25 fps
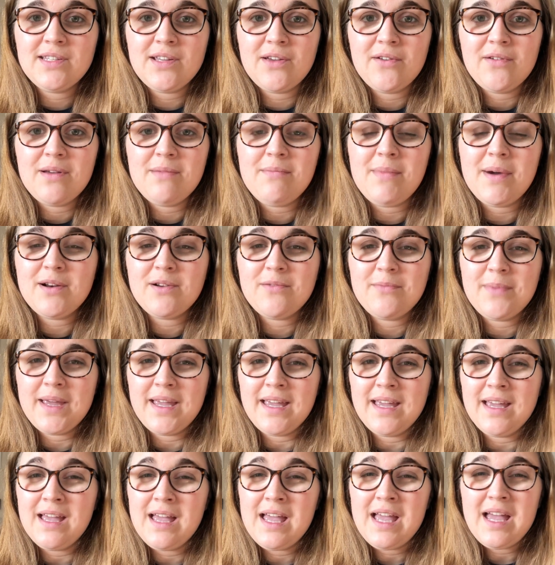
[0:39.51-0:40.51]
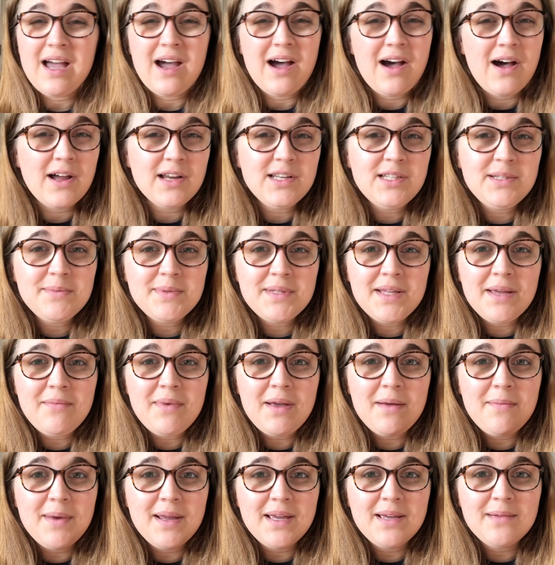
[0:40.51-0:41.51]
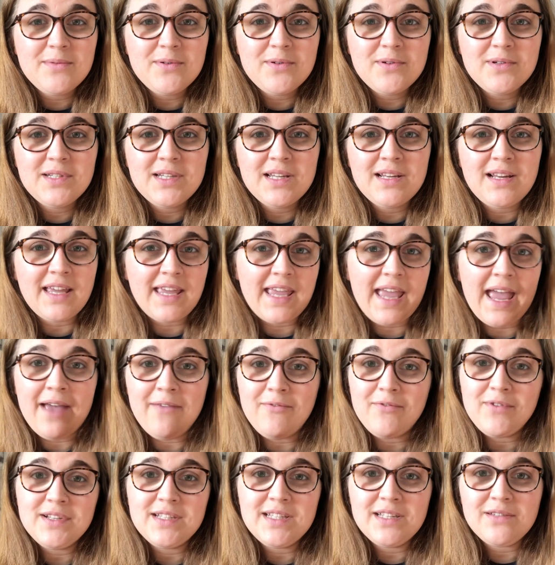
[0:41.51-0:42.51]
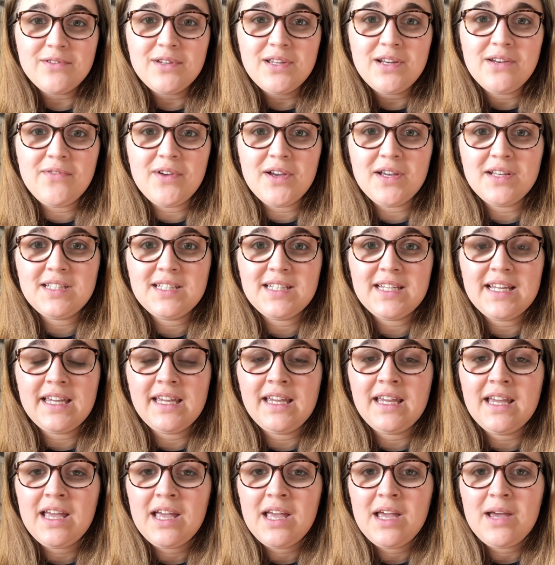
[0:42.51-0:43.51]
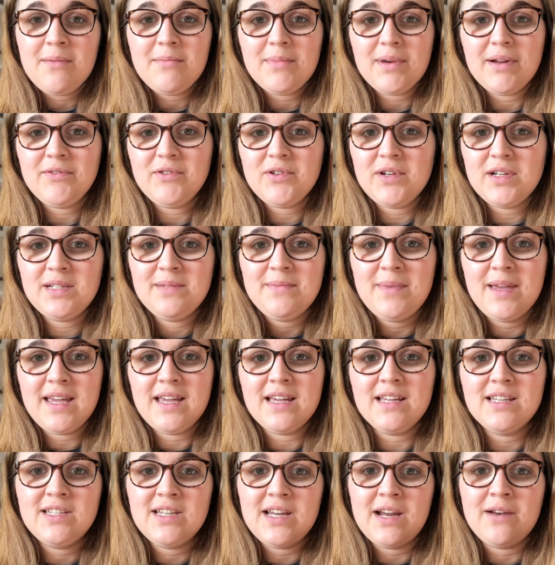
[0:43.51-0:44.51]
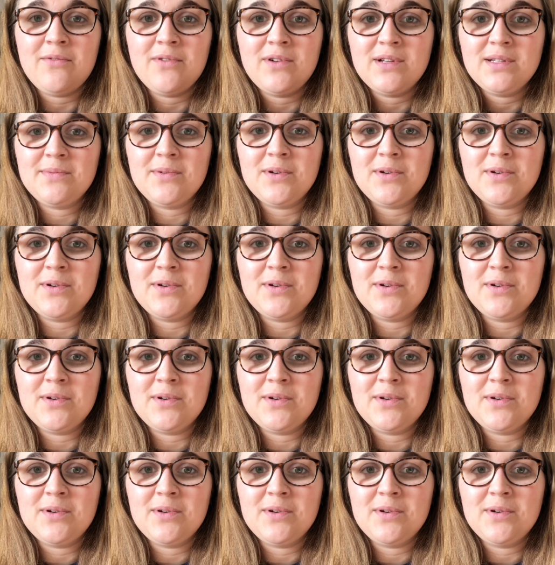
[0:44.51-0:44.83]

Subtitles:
so it might not be 100% applicable to like every single university, but I've tried to make it as general as